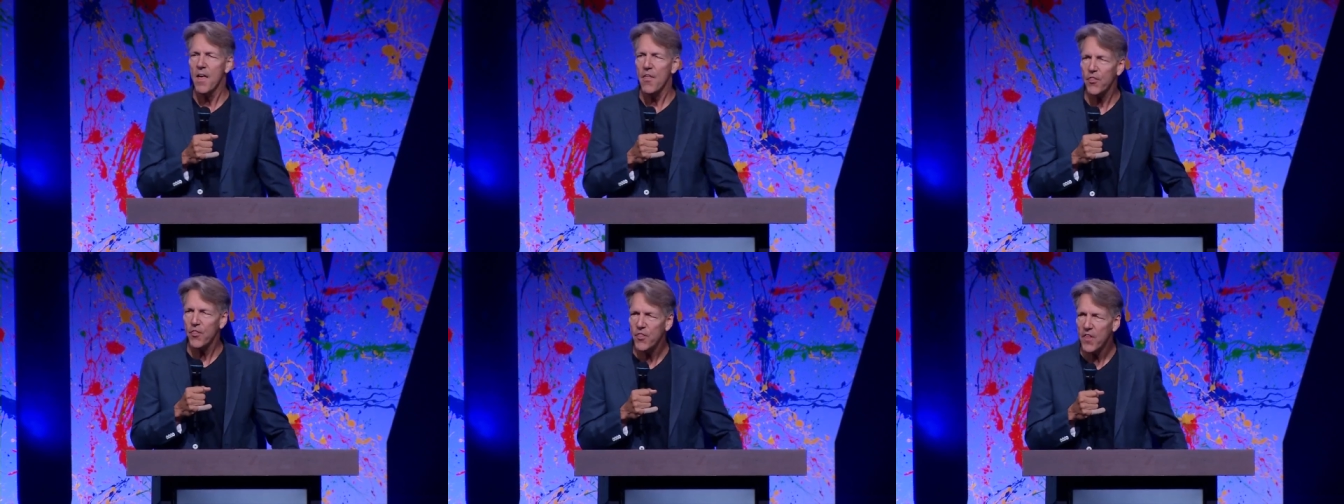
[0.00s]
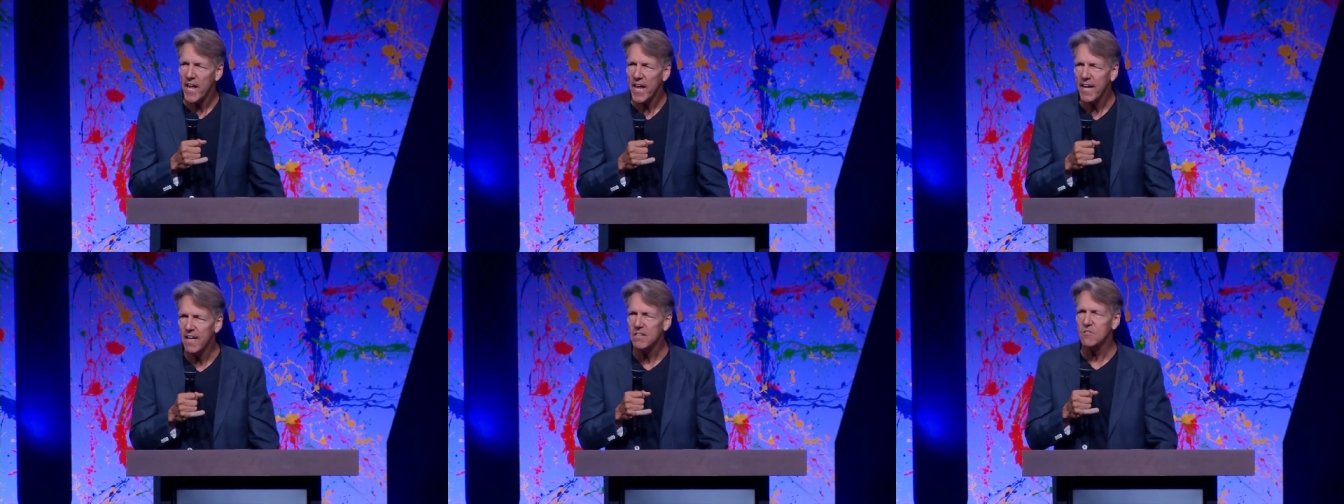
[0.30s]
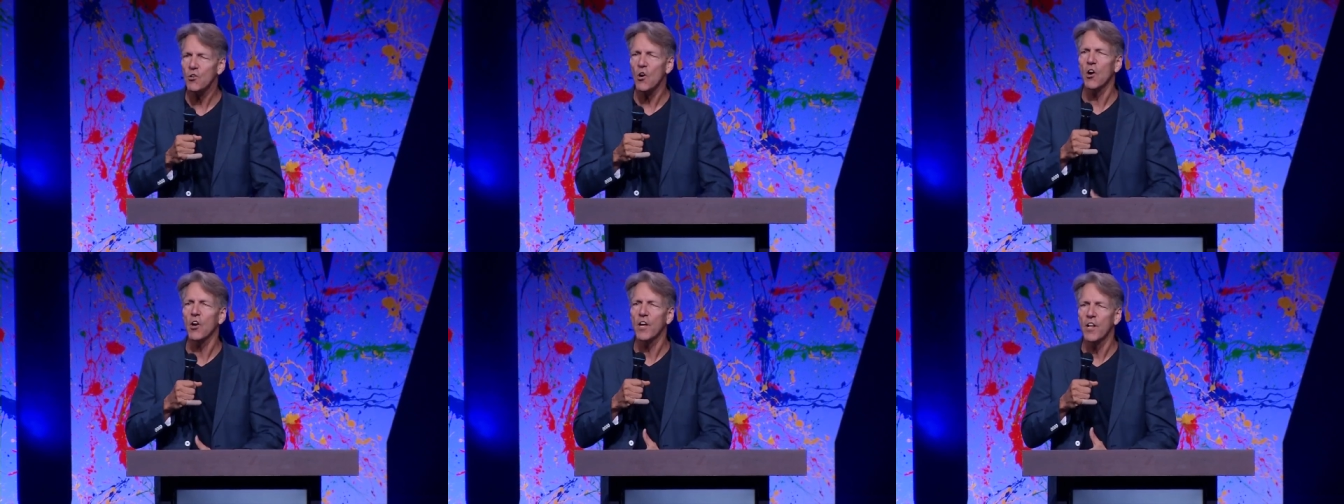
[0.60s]

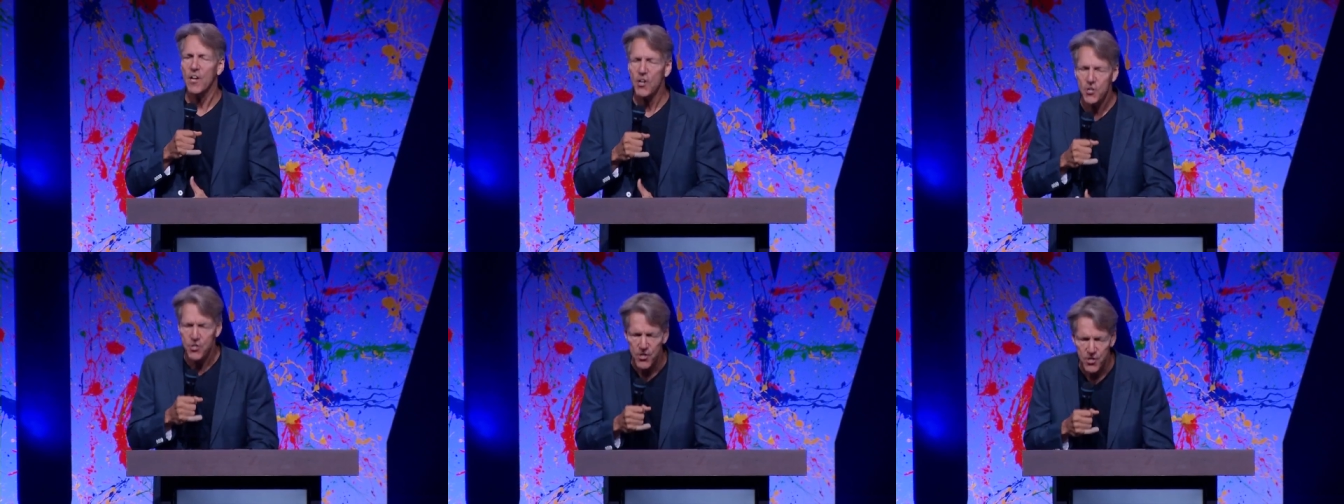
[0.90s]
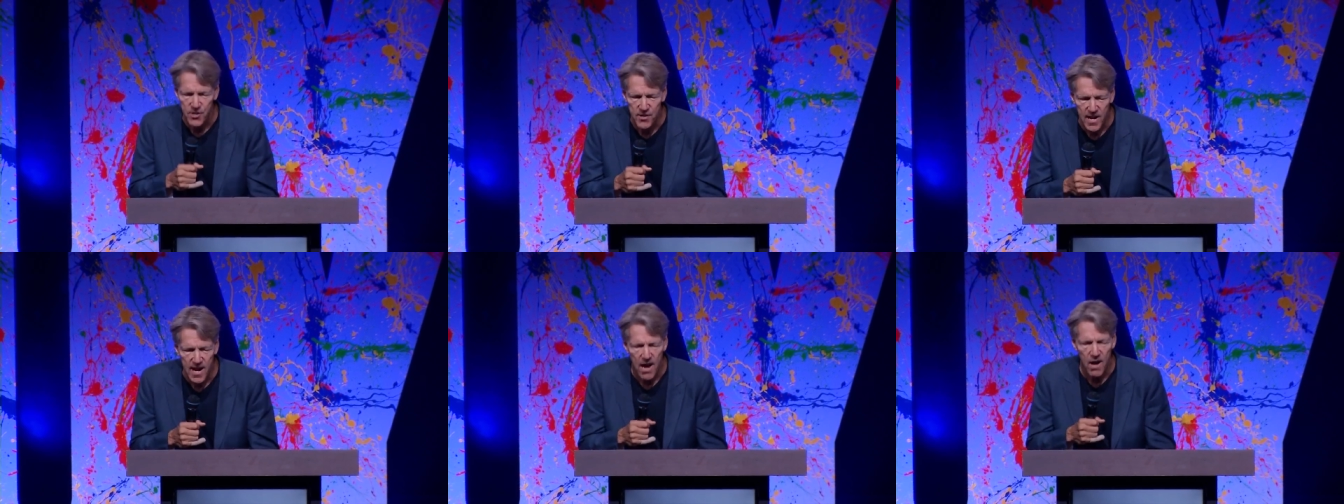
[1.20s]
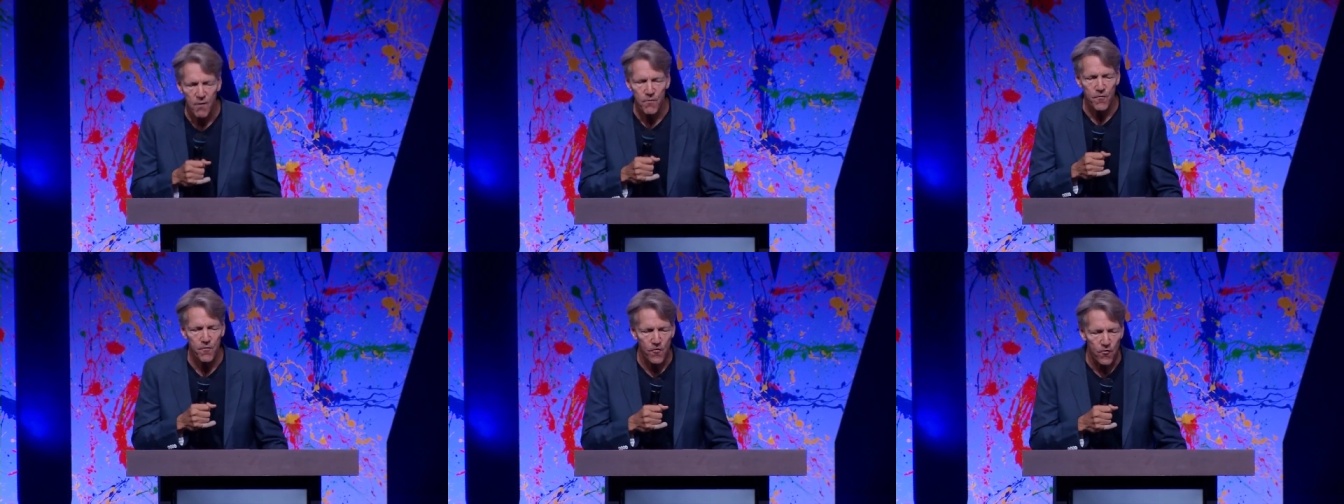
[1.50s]
Things are going to turn
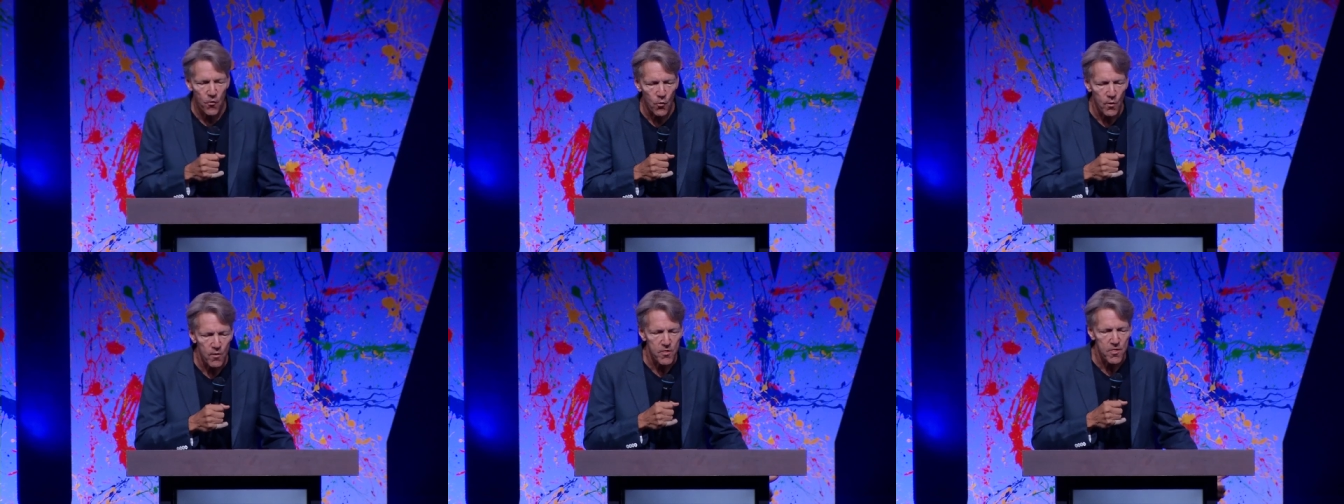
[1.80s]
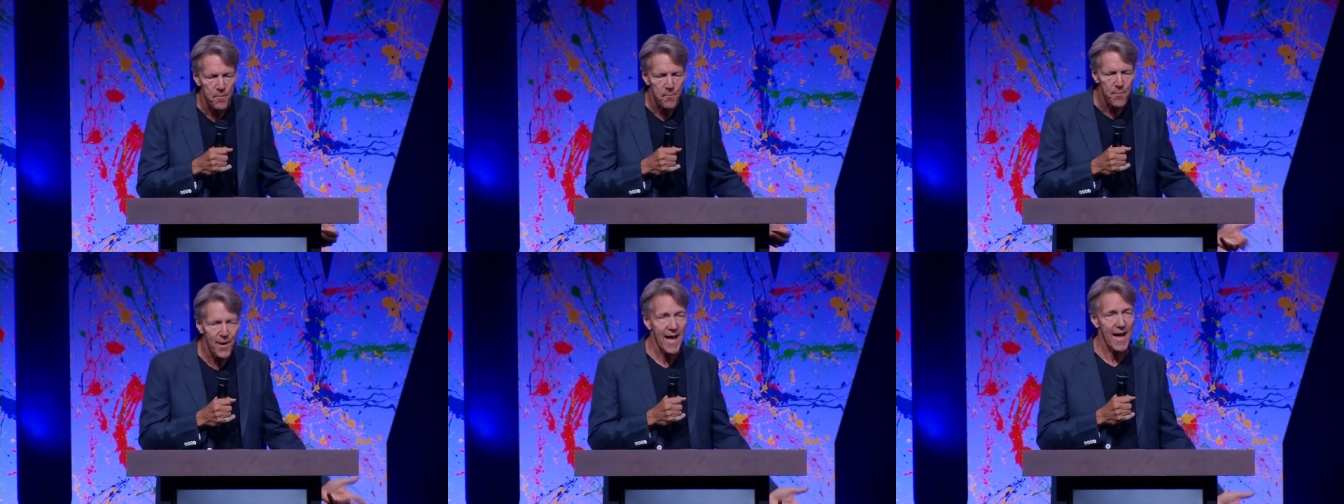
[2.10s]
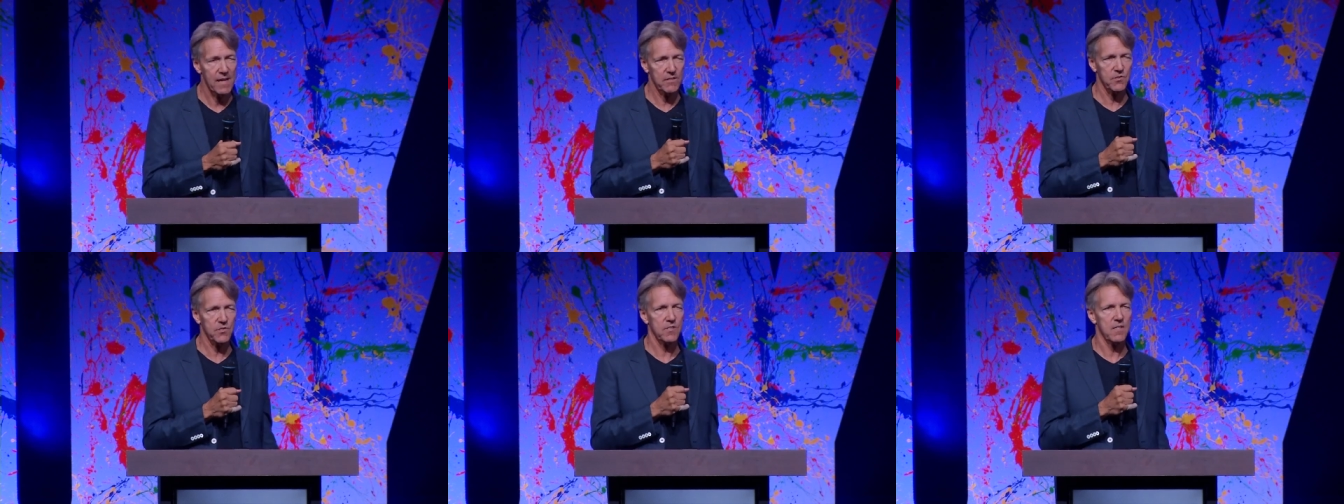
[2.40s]
out for the
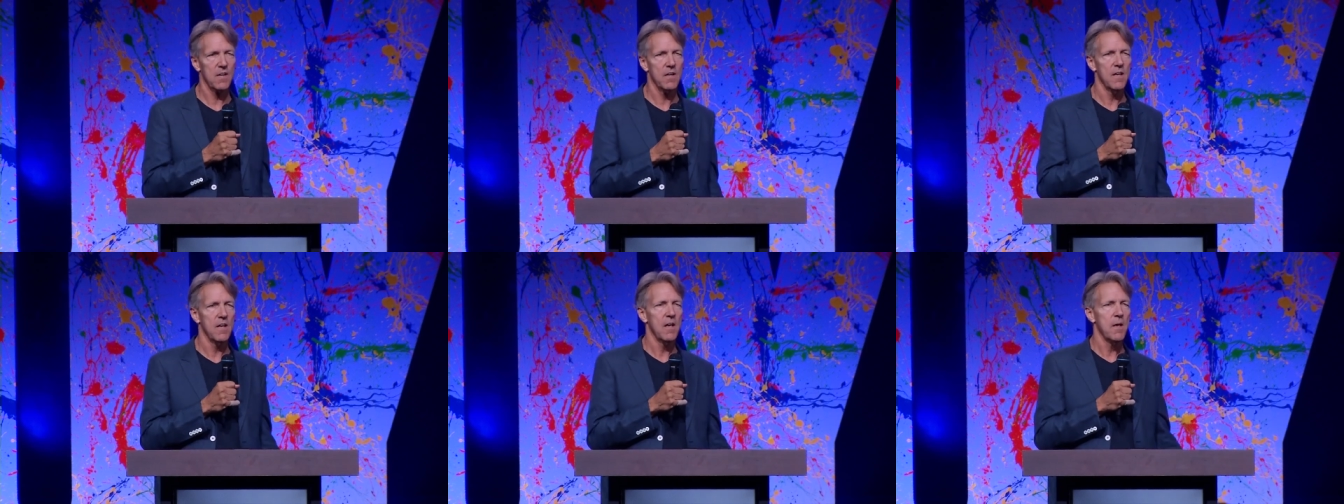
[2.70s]
best.